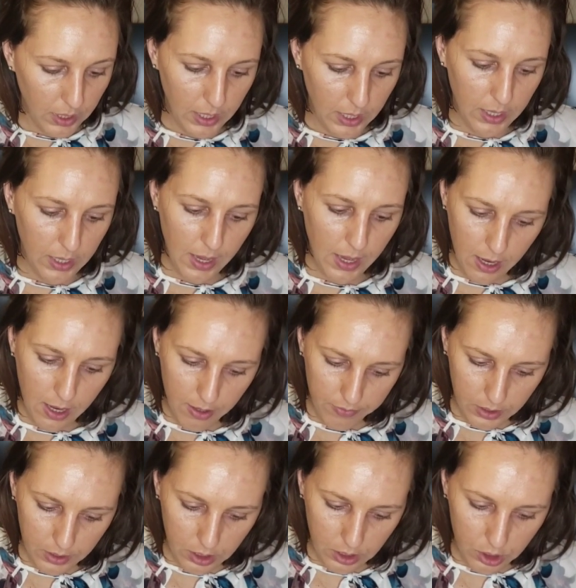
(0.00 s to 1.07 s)
A
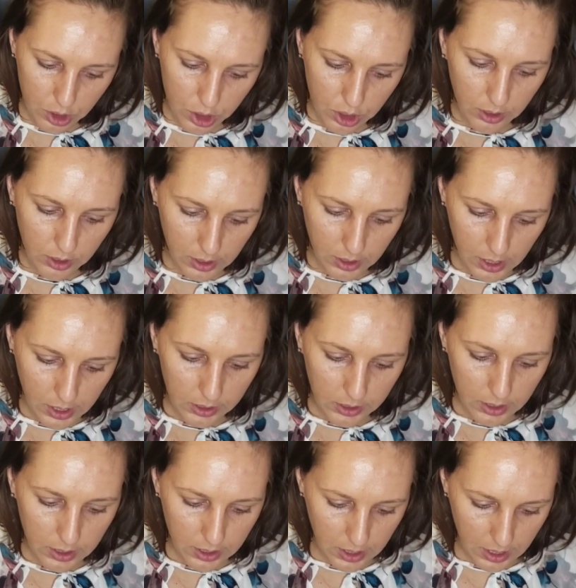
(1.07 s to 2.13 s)
1/2 inch line
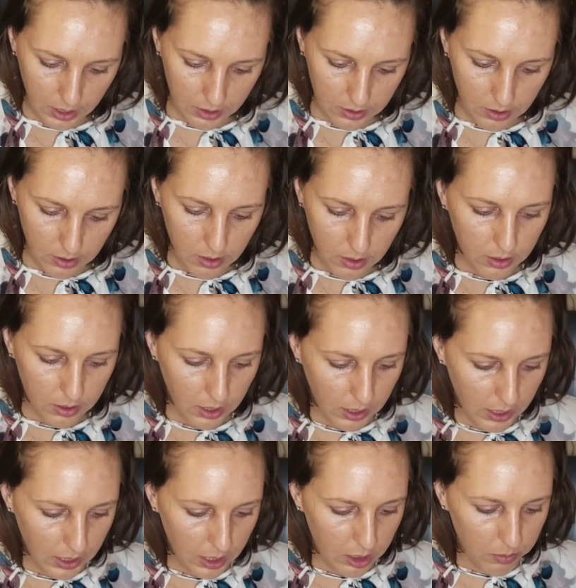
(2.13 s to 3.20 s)
connects the
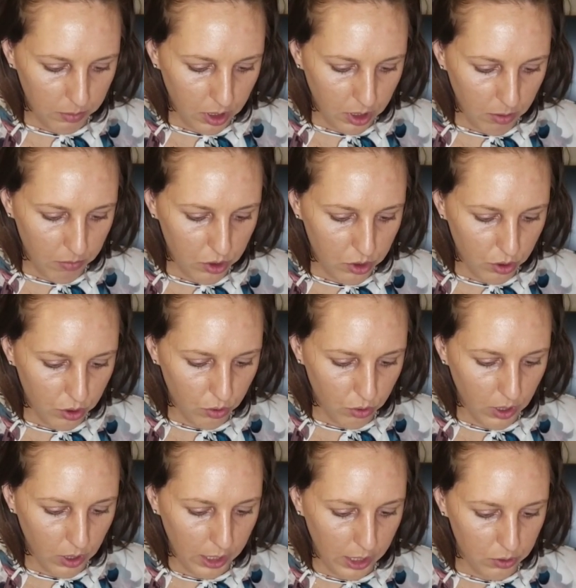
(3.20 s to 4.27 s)
hand pump
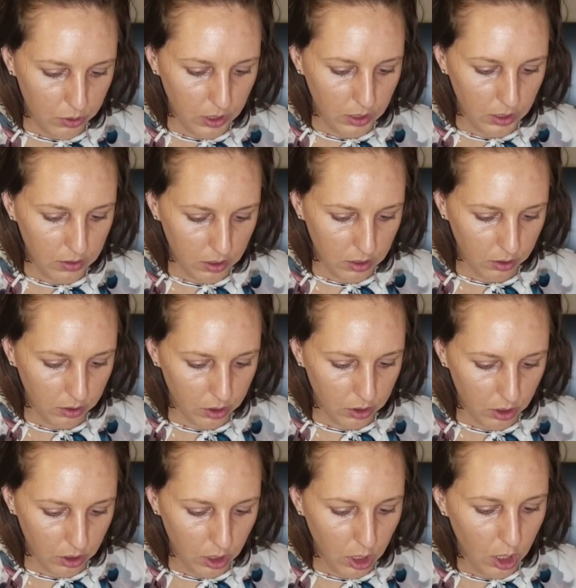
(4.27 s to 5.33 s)
to actuating
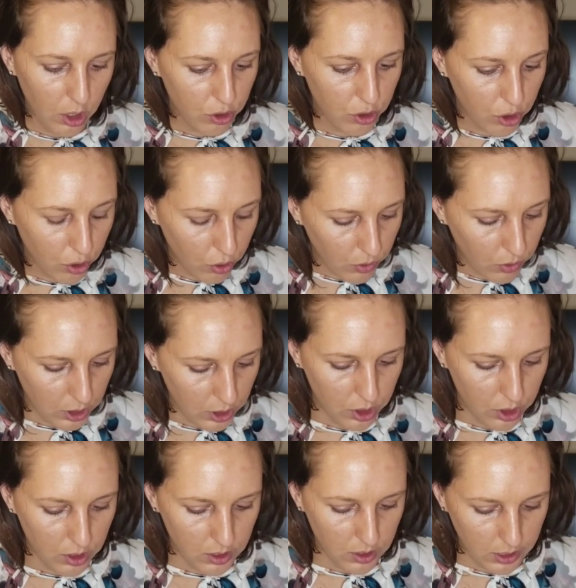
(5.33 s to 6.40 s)
cylinder 2
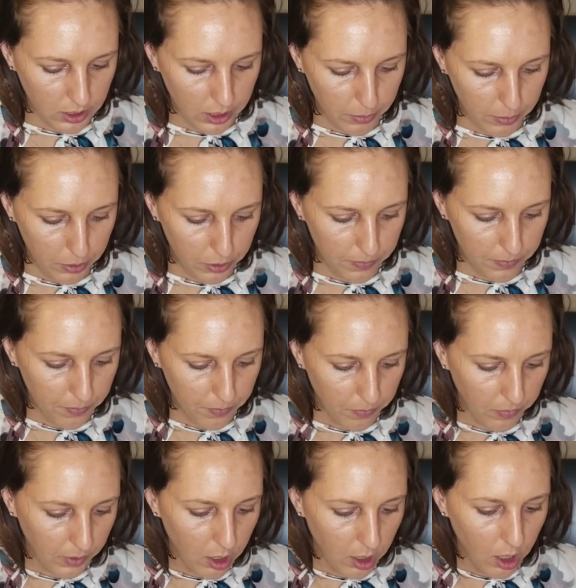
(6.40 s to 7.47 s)
inches in diameter.
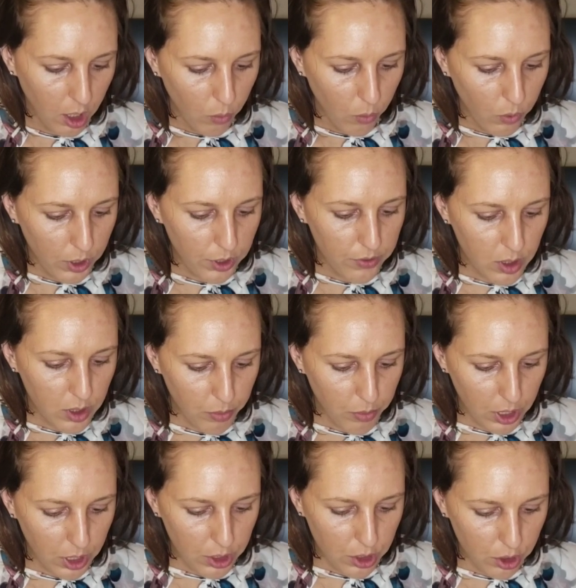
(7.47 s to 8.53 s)
What is the
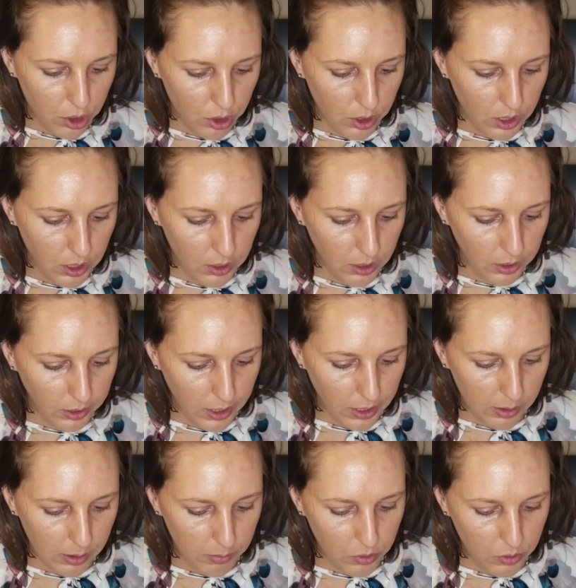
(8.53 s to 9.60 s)
pressure in the
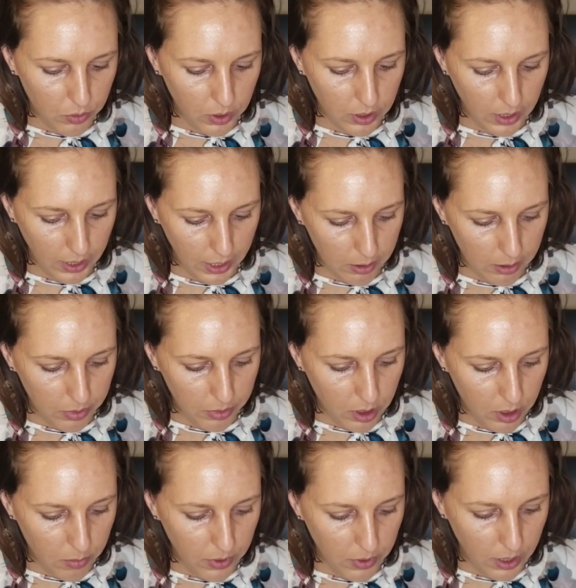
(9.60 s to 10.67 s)
line between the hand
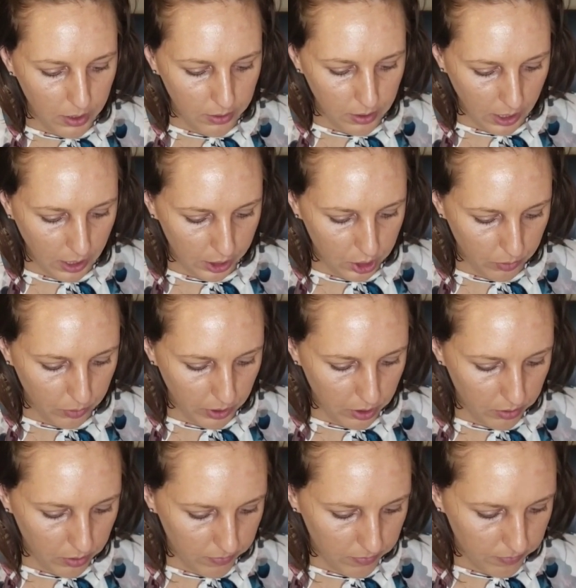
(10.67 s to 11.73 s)
pump and the
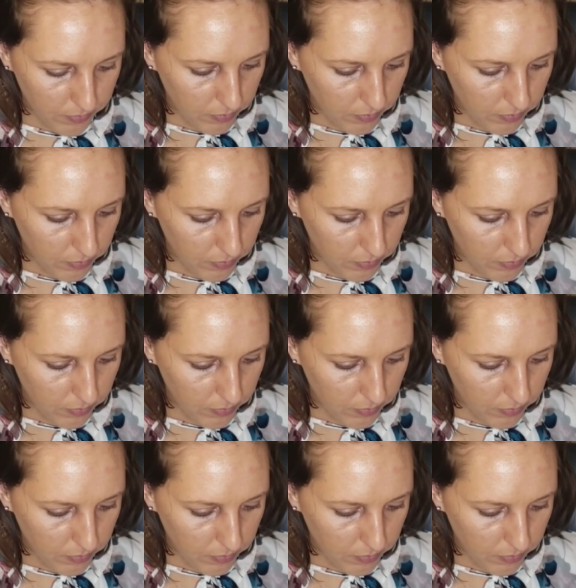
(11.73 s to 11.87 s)
actuator?